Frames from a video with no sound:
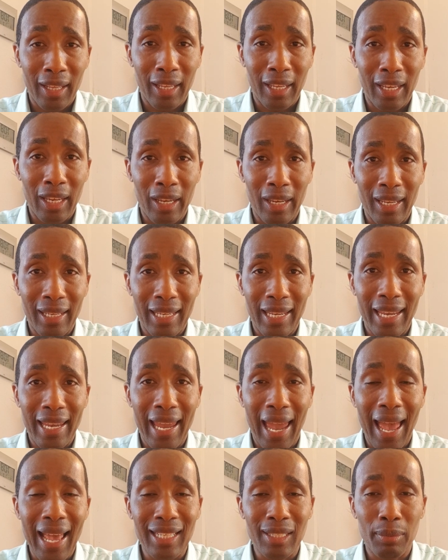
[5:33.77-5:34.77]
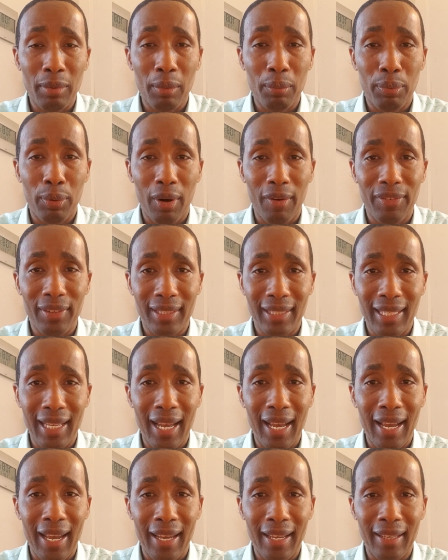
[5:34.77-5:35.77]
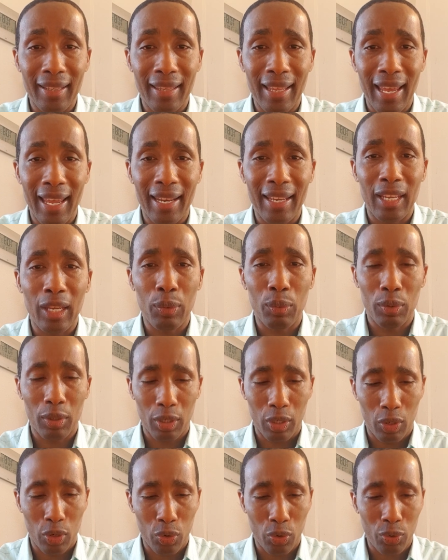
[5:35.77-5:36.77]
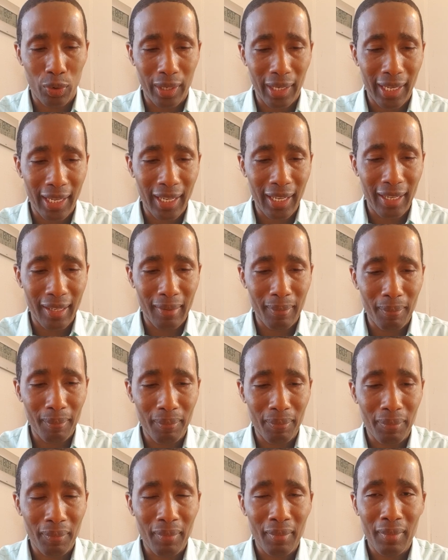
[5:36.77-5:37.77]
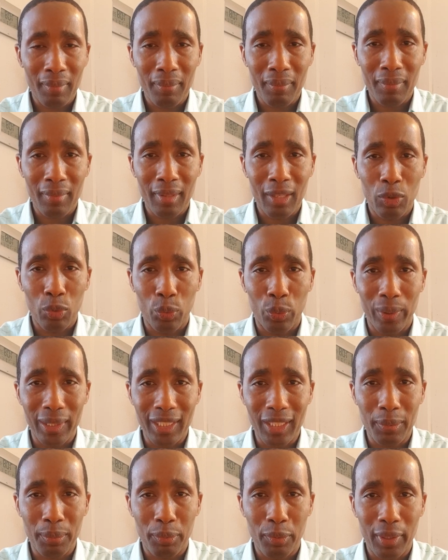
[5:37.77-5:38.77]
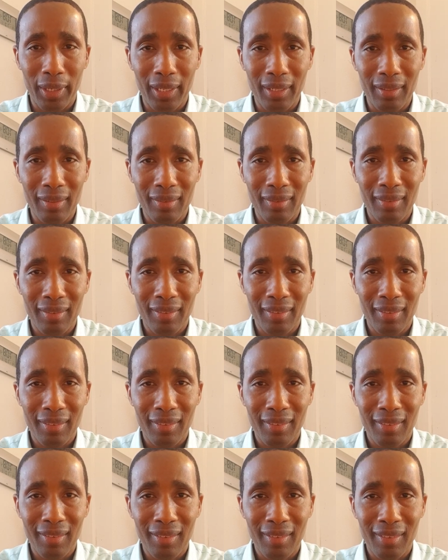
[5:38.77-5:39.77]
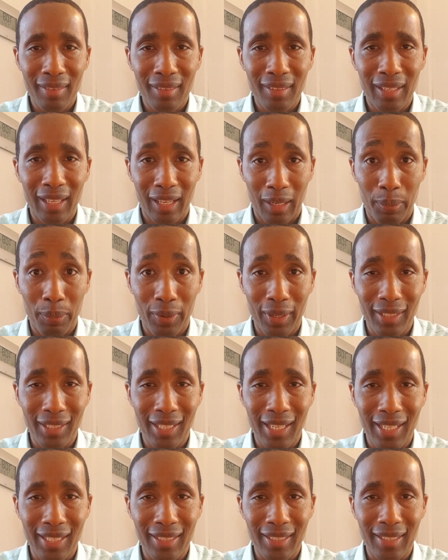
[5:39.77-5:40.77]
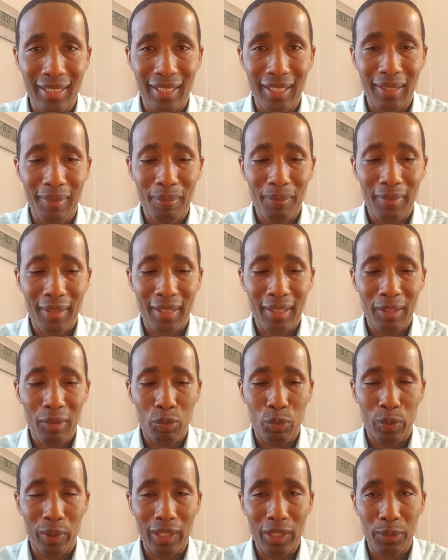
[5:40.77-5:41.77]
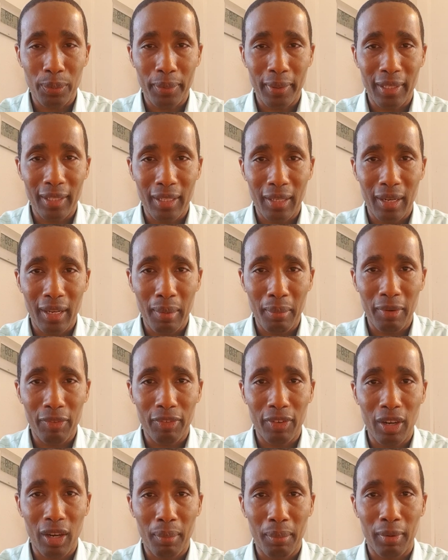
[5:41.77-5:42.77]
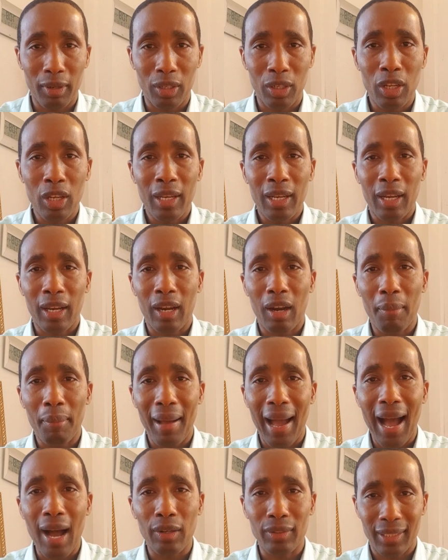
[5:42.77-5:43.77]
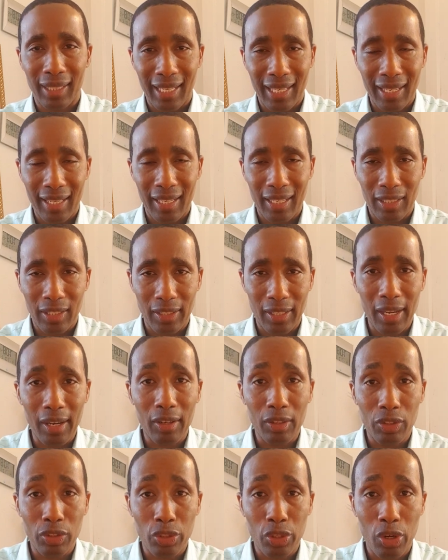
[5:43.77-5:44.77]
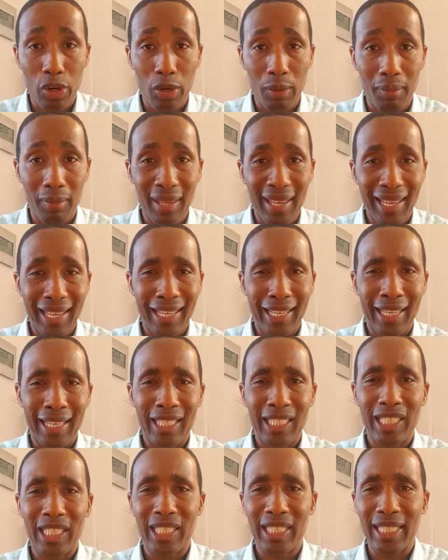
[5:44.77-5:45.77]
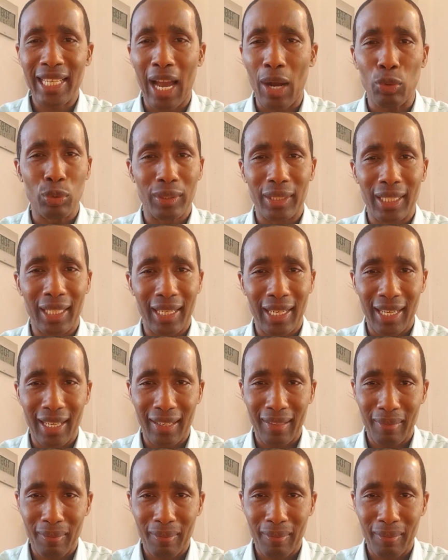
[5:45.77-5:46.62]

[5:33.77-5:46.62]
It has been prophesied that he will go in whispering in the presidency, whispering the name of God, but come out in his second term shouting it.